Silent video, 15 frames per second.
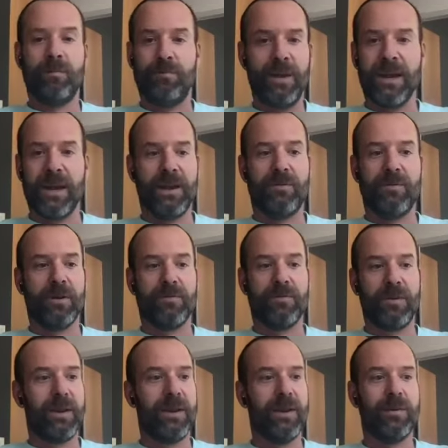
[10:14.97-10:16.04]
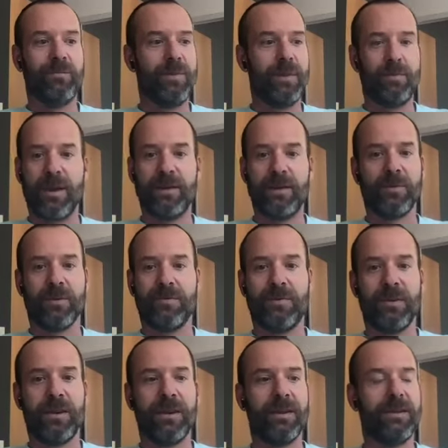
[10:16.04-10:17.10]
big NFL fan, big baseball
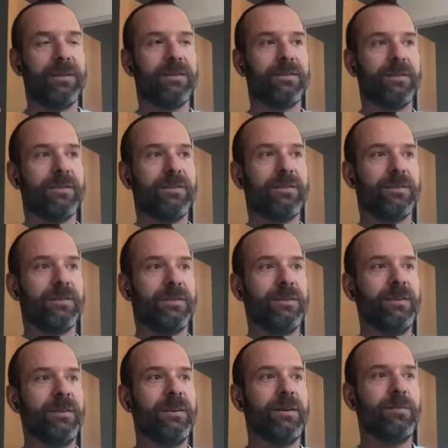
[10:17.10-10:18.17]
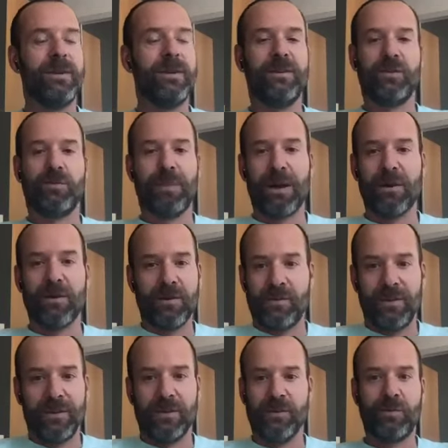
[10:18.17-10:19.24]
fan, and so this isn't me
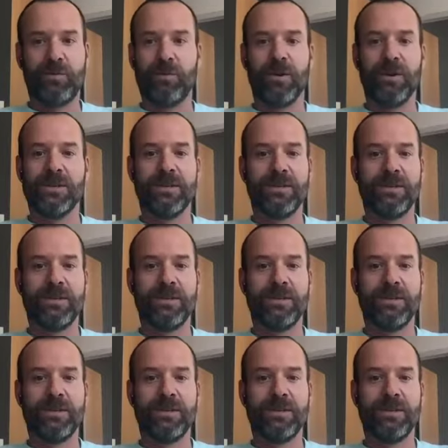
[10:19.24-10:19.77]
disparaging those sports.